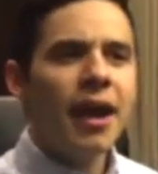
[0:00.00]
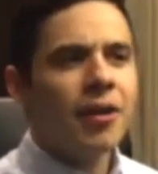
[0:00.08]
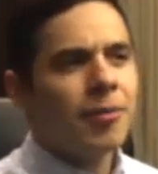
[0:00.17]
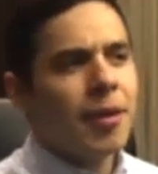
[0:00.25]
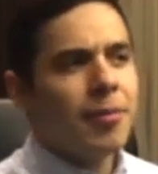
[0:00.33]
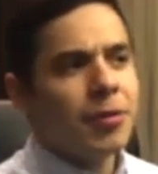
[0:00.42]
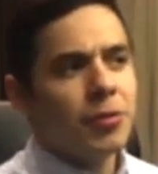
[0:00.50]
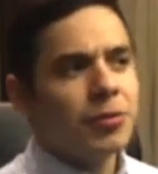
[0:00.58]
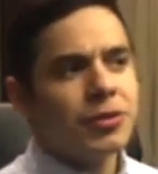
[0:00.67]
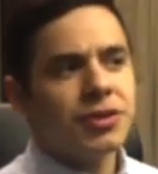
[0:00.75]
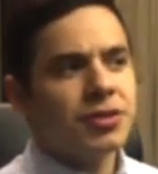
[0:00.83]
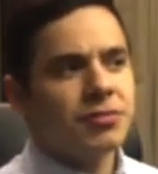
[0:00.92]
Yeah, or maybe
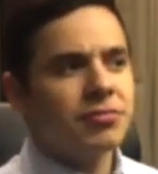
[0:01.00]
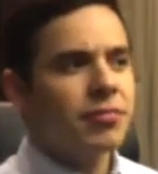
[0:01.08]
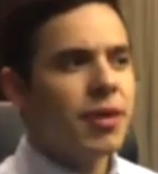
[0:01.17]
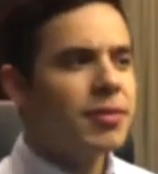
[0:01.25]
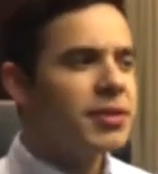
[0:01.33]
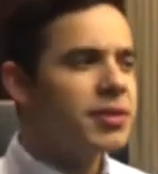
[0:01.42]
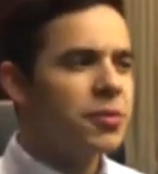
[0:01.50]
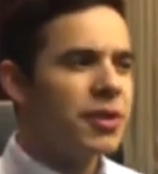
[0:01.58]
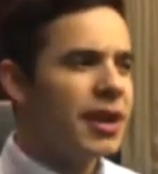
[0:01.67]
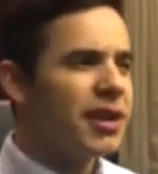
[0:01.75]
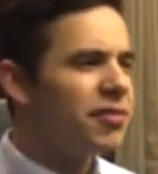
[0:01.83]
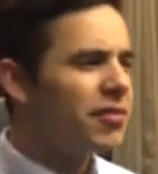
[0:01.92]

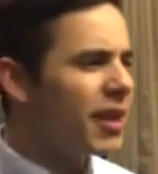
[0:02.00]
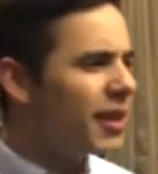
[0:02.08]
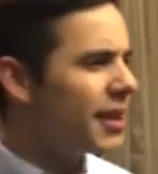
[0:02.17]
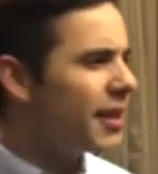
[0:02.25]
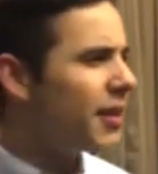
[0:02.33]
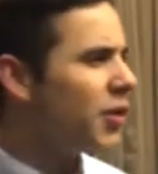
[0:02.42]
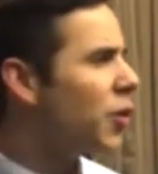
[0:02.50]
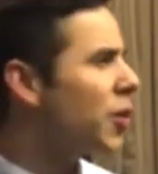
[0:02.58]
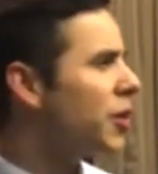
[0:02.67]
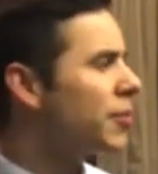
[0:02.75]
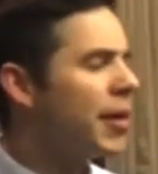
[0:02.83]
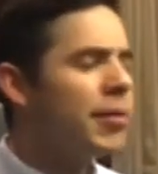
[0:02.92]
someone would get offended,
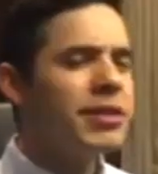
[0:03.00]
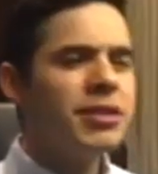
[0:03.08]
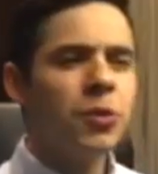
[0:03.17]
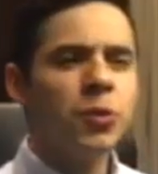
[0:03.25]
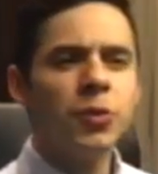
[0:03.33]
or maybe